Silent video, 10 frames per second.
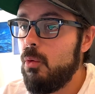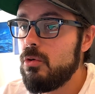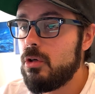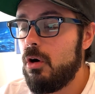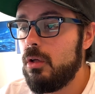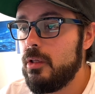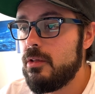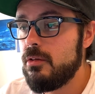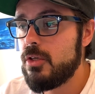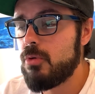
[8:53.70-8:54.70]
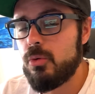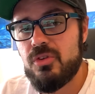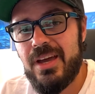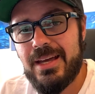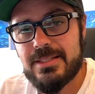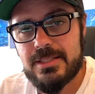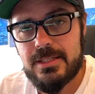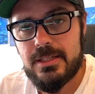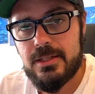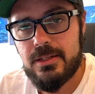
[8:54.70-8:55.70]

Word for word: I would call it grotesque.